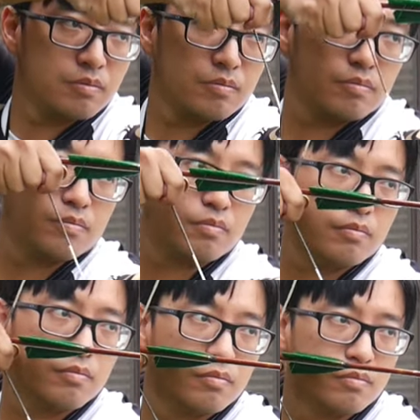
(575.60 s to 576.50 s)

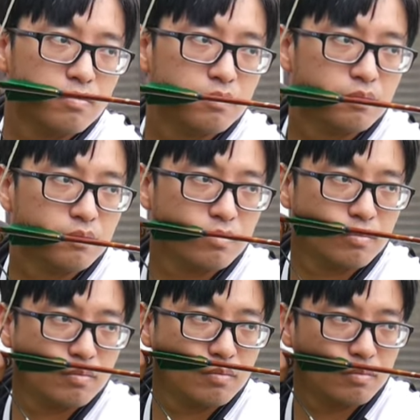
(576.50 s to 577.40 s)

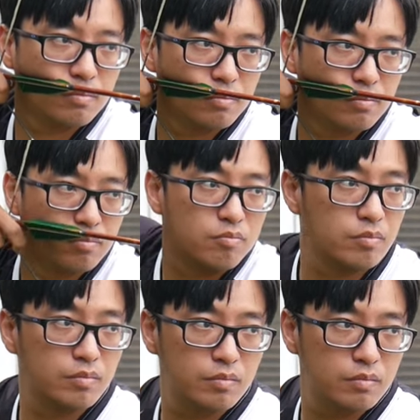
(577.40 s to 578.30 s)

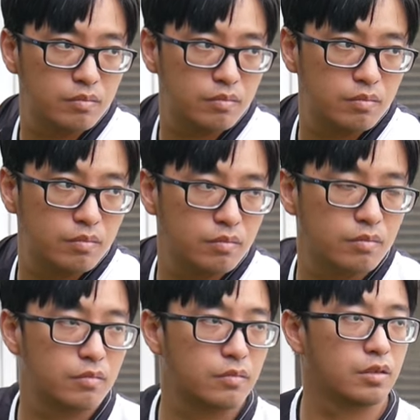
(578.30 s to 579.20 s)
[no speech]